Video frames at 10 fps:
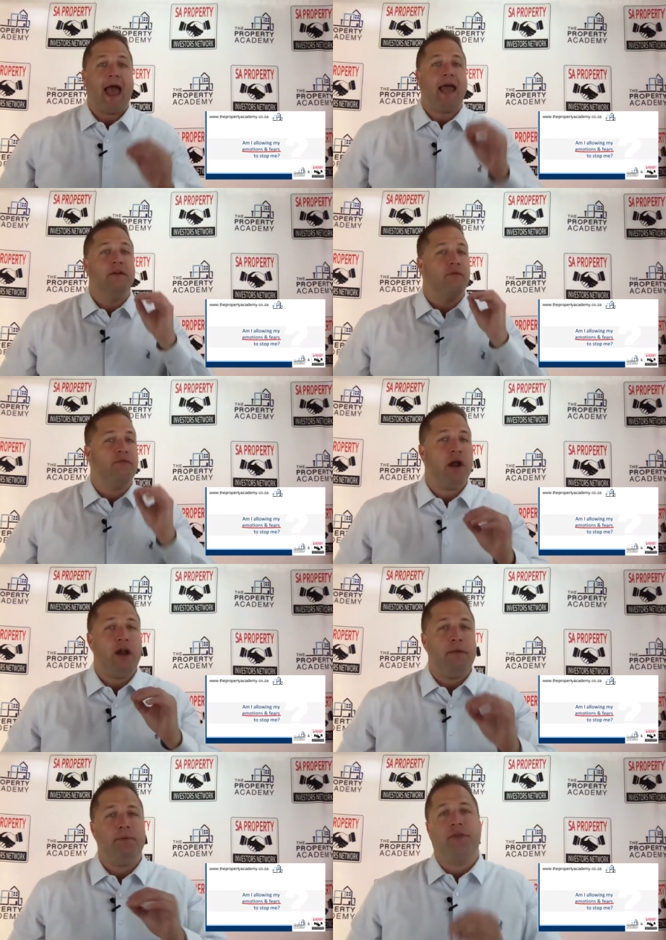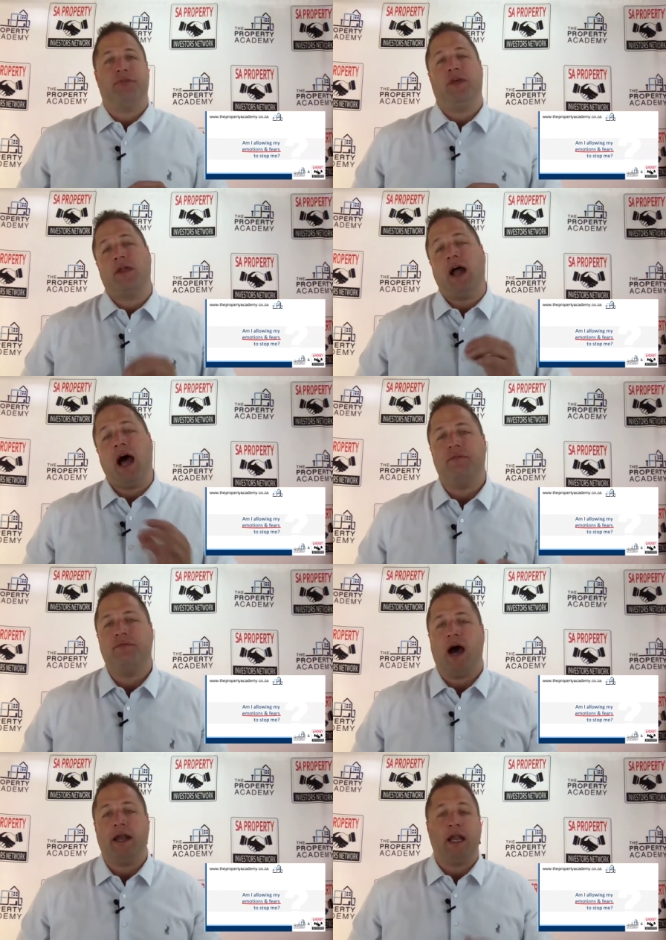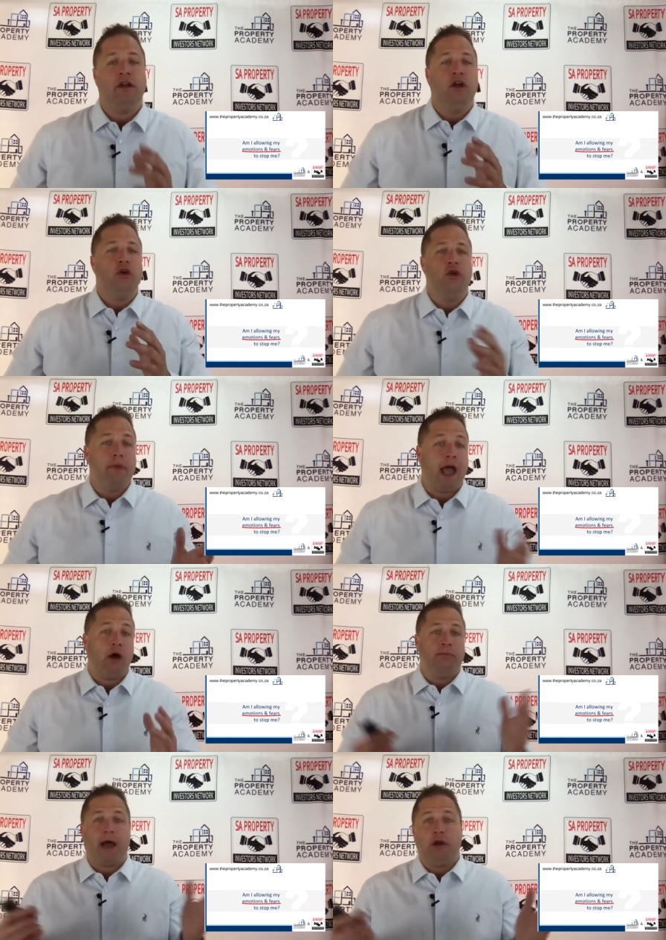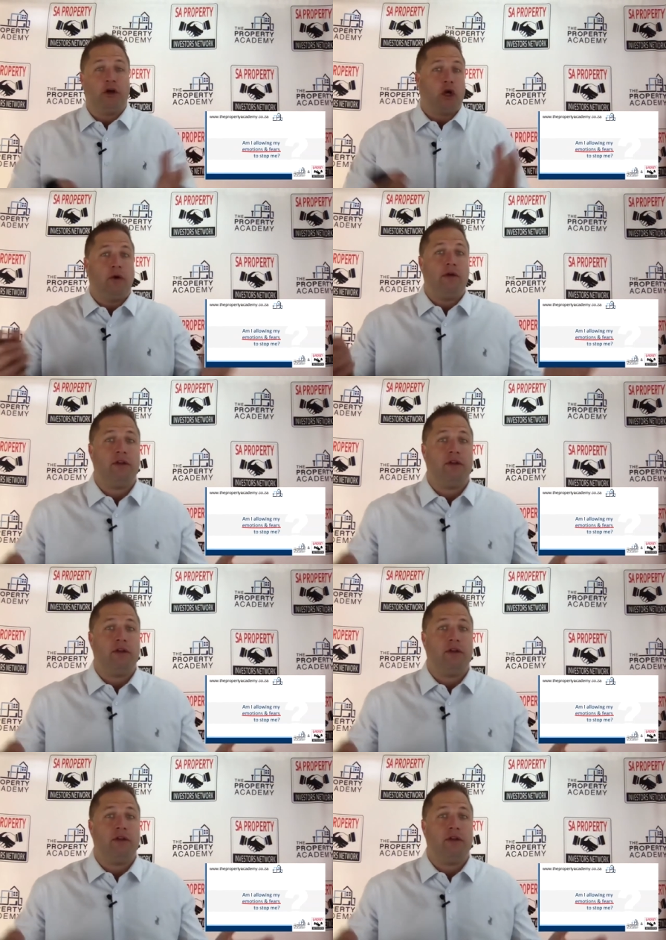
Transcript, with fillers: And a very big thing that I find, and you may or may not agree,